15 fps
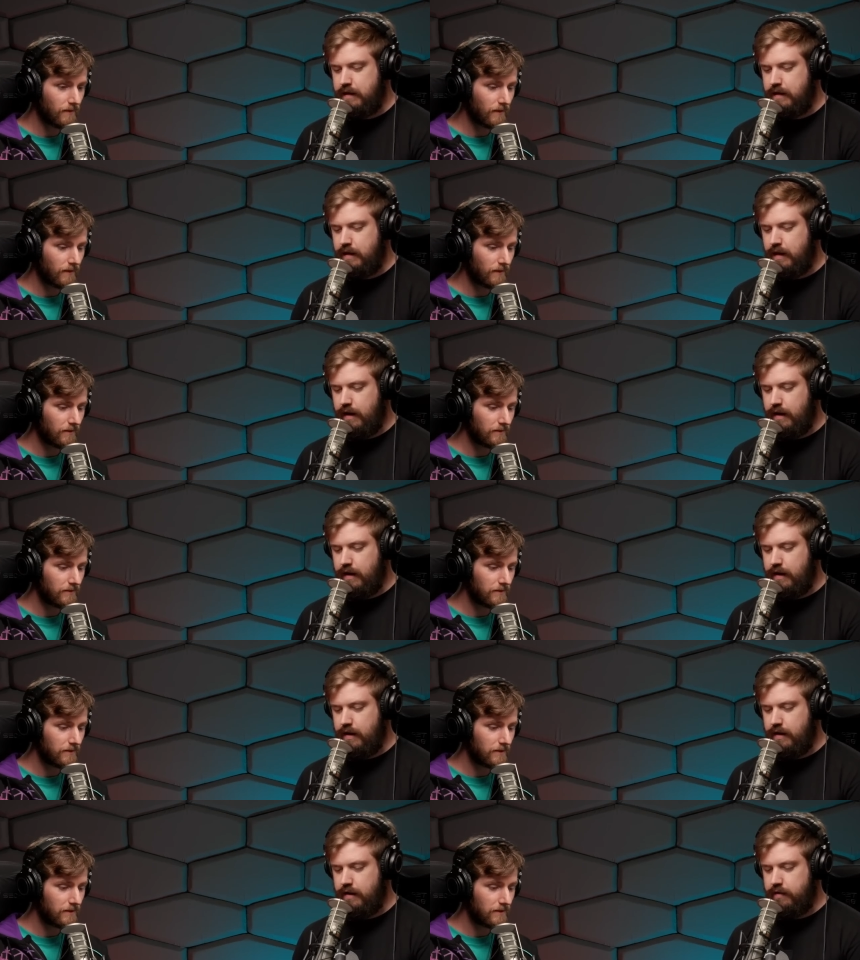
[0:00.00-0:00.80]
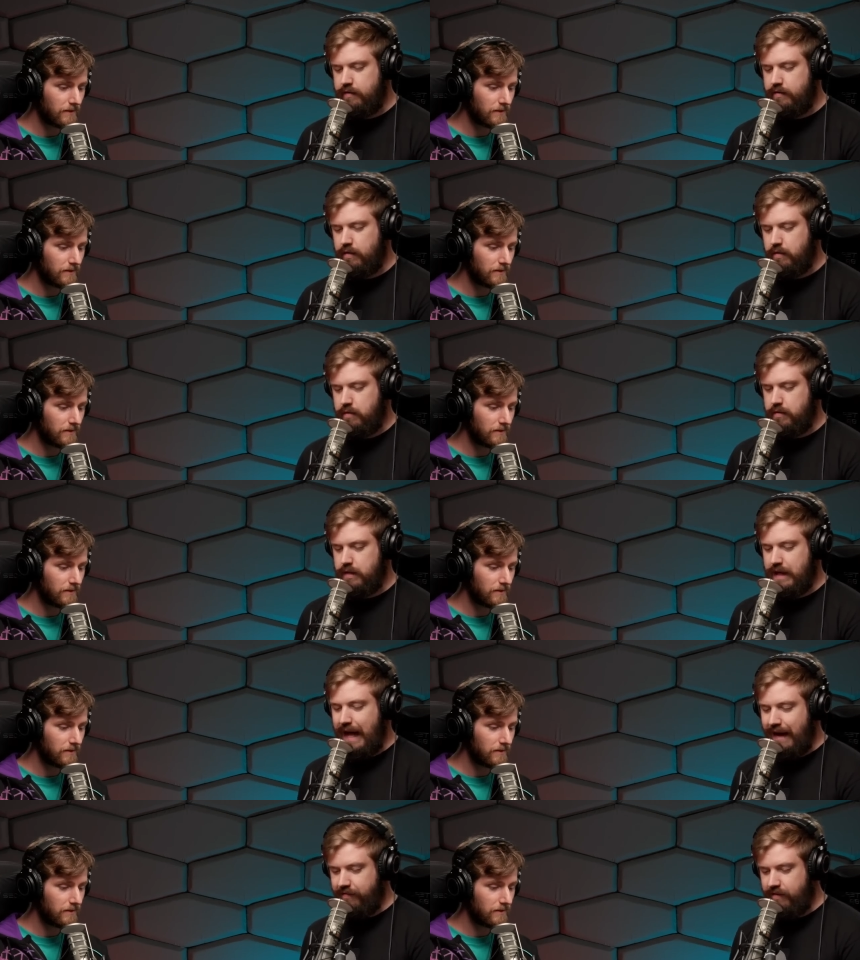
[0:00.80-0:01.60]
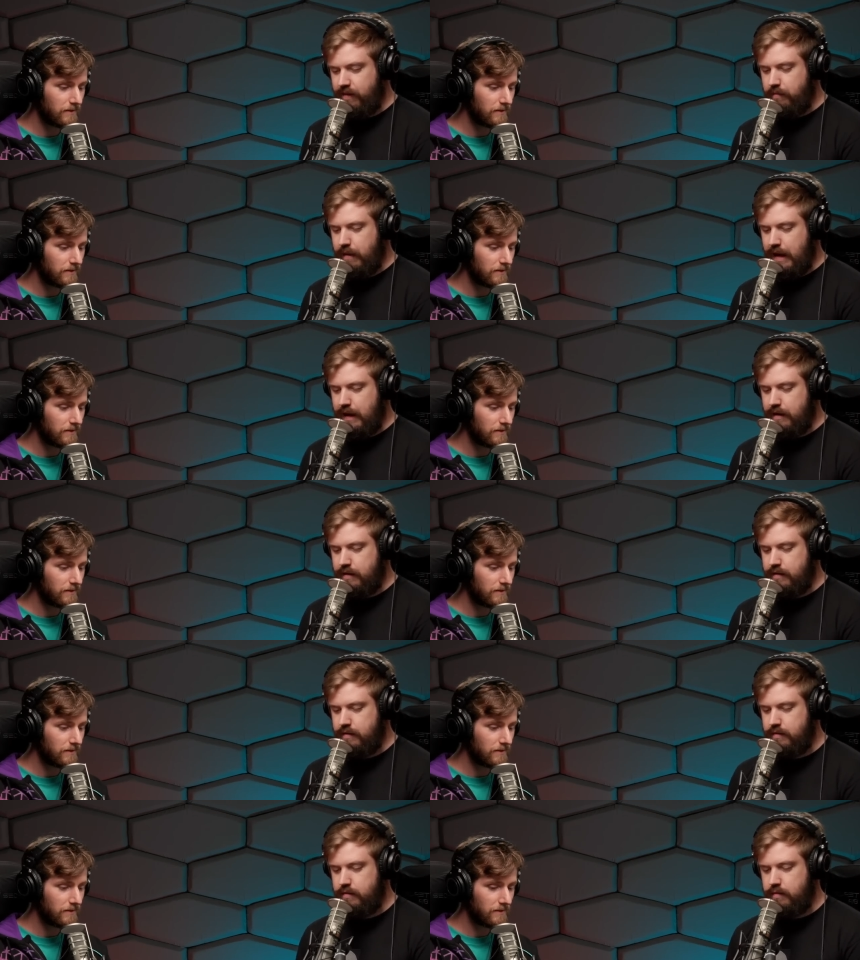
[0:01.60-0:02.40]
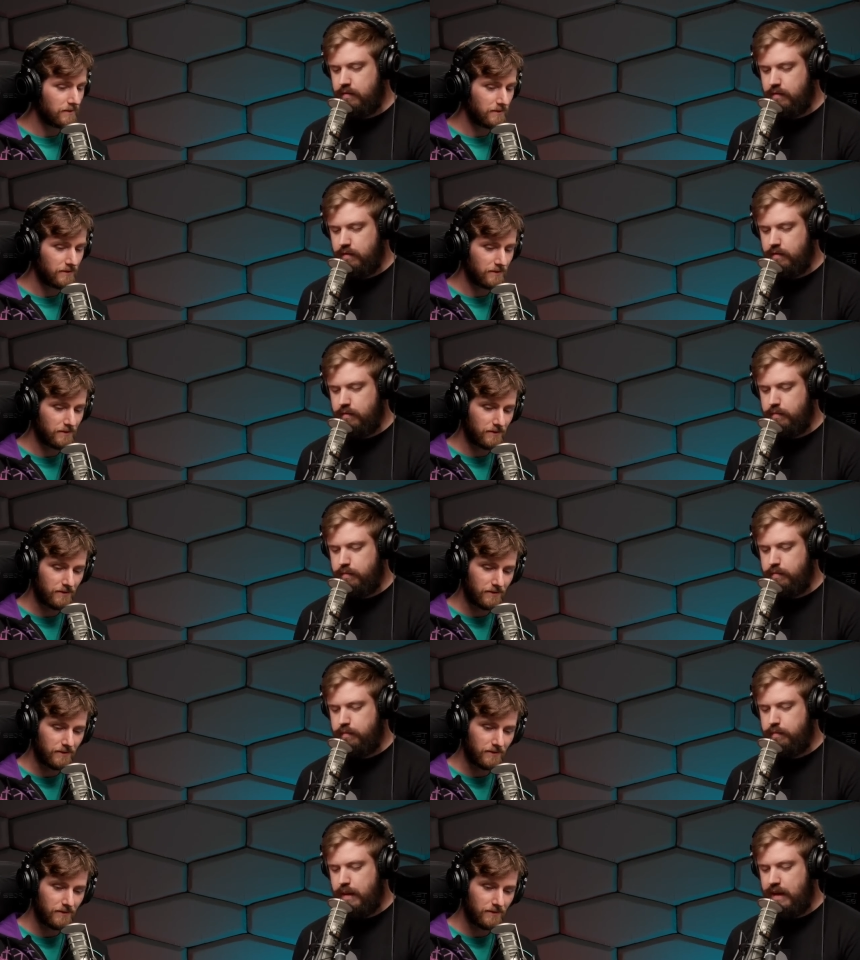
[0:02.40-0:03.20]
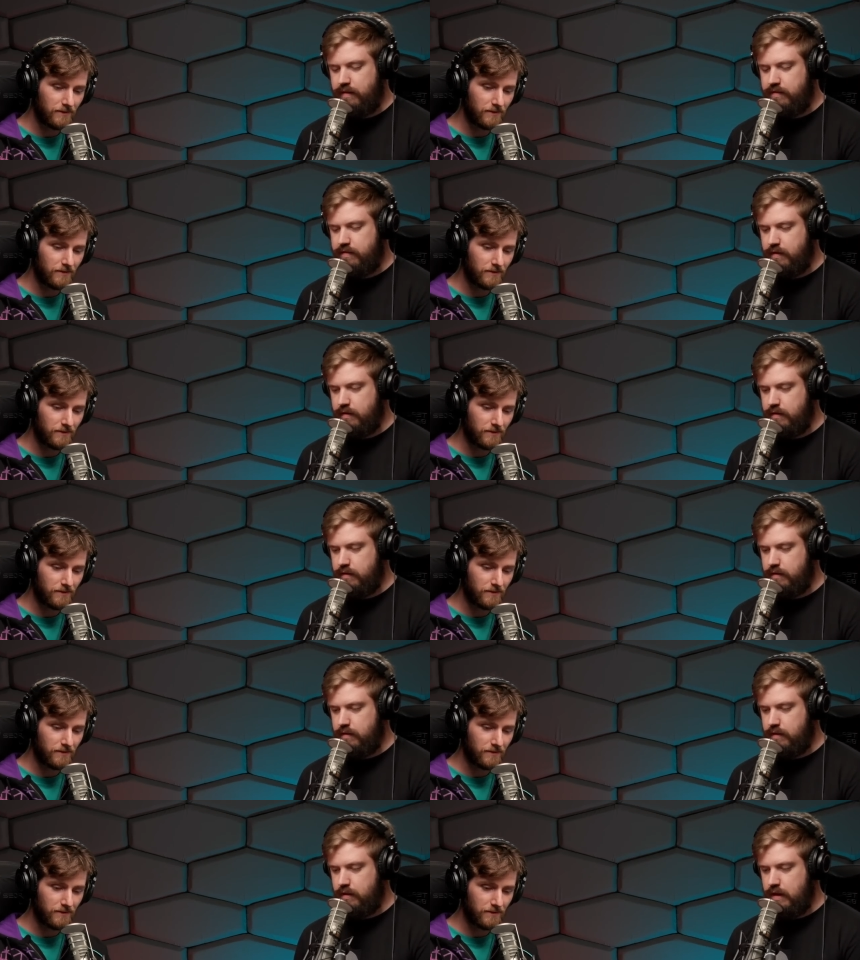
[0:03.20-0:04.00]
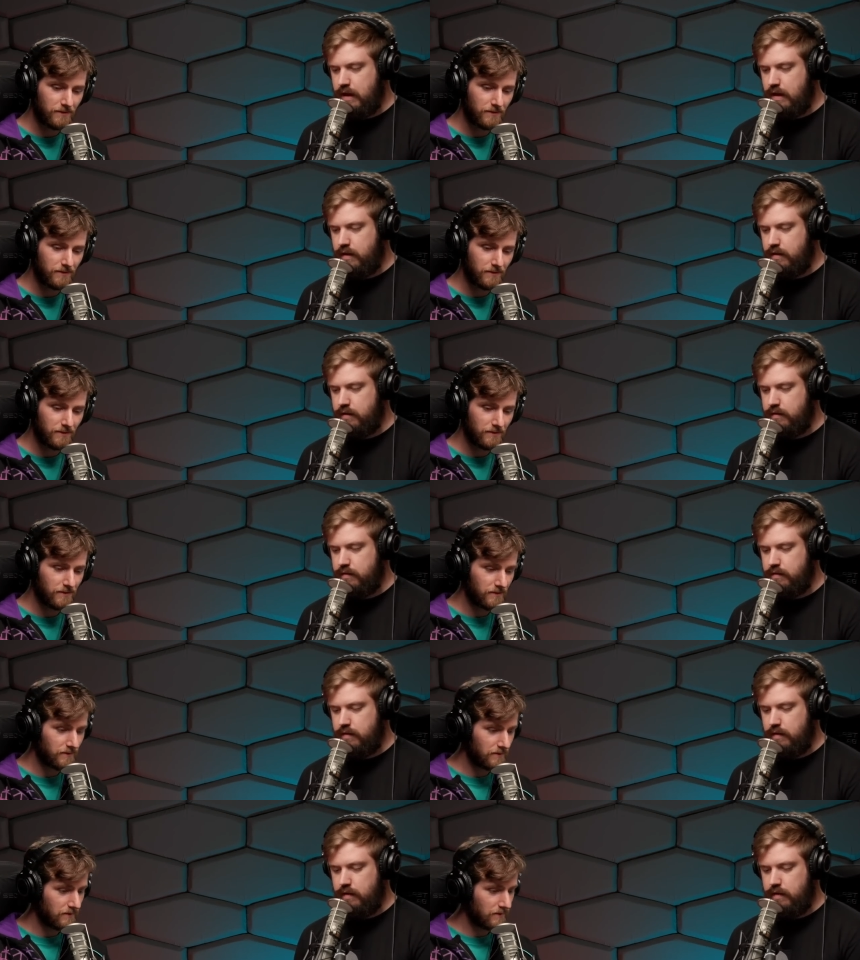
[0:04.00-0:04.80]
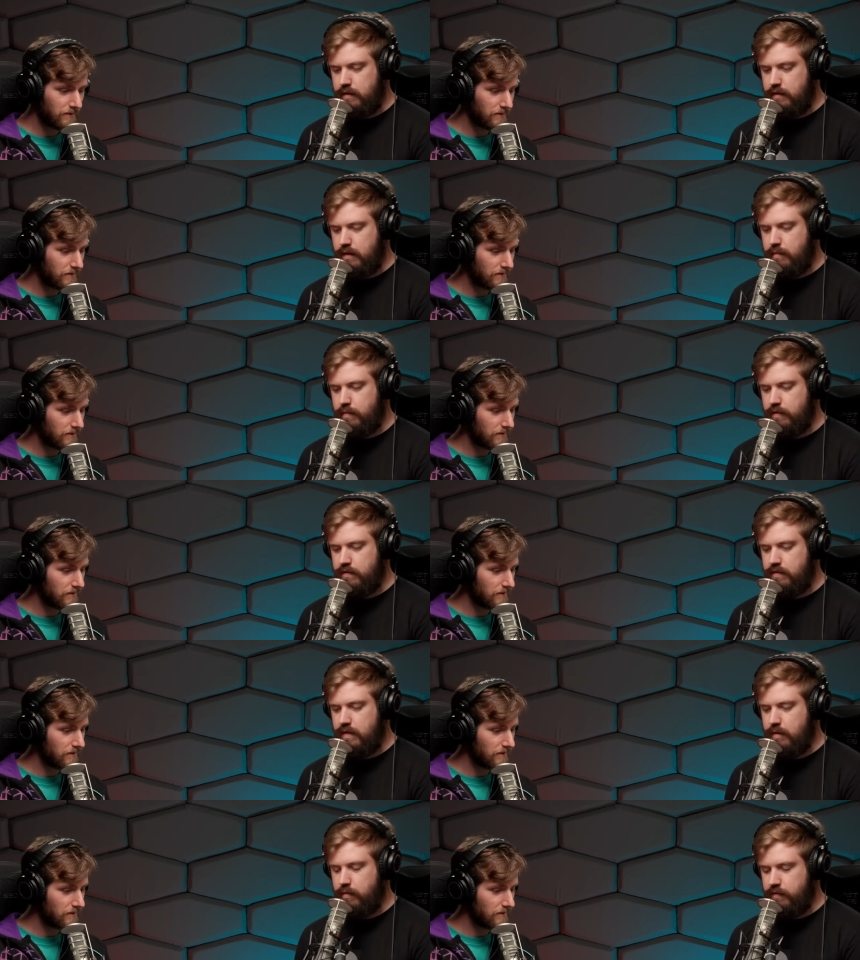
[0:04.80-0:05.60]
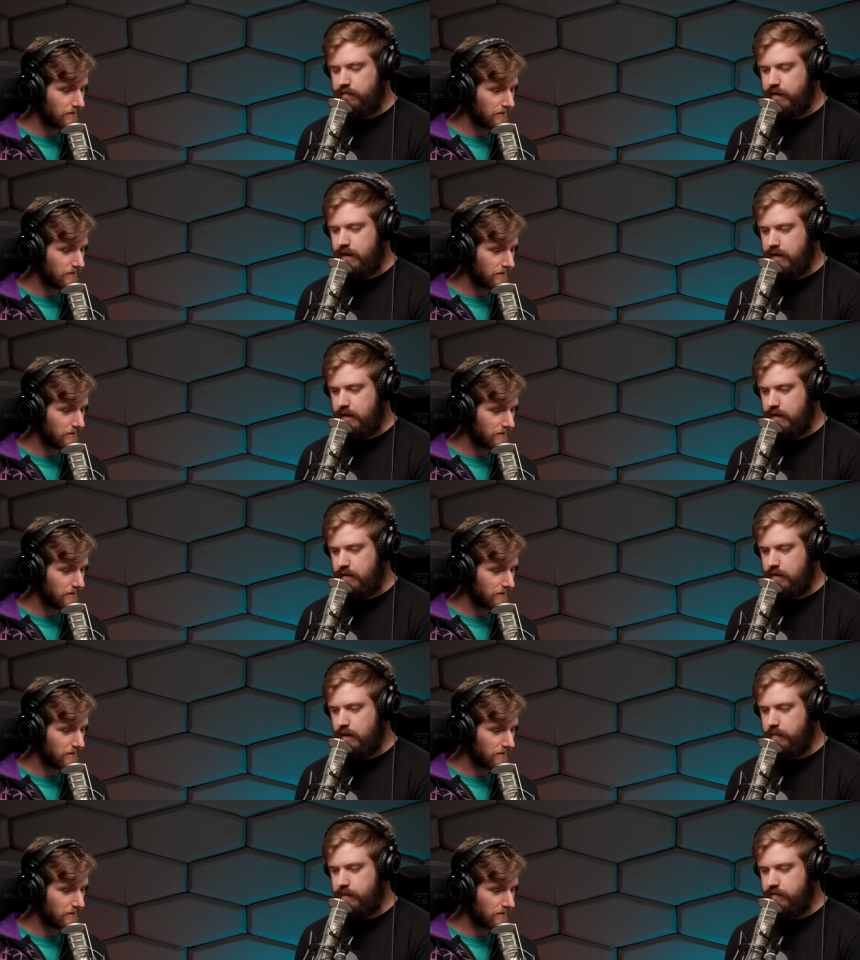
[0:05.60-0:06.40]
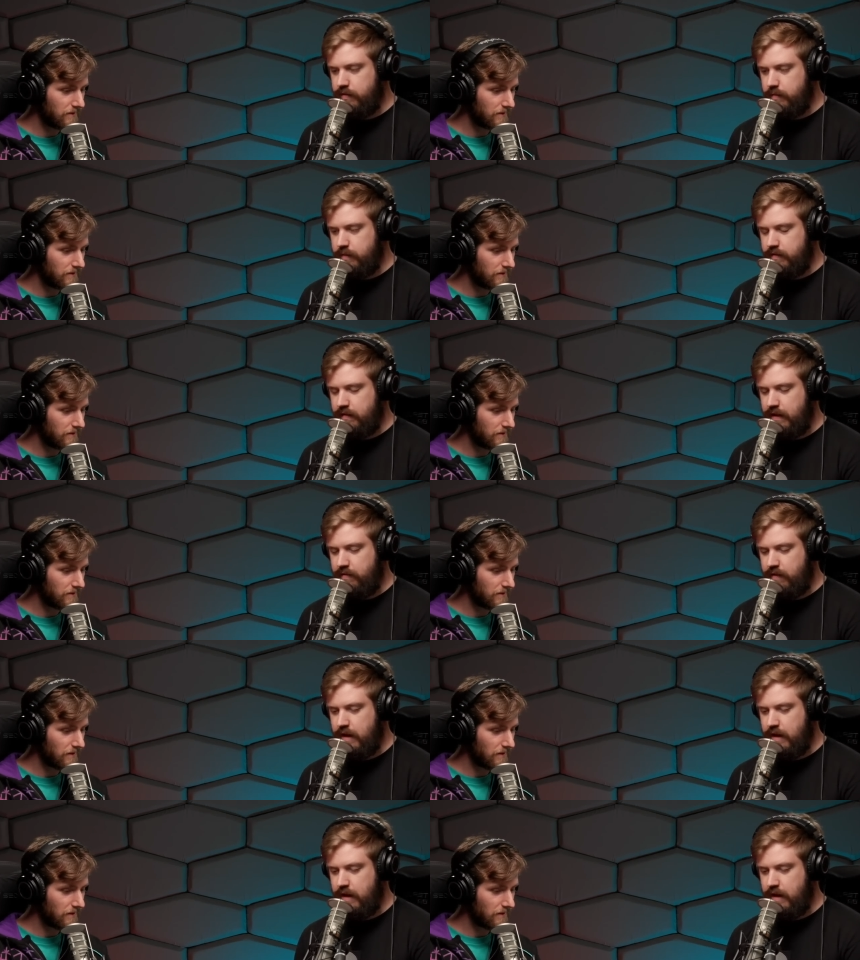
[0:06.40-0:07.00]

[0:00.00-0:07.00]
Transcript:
Speaker 1: Uh, so Laughing Man or Benson Leung, the the person that we're finding comments from and stuff,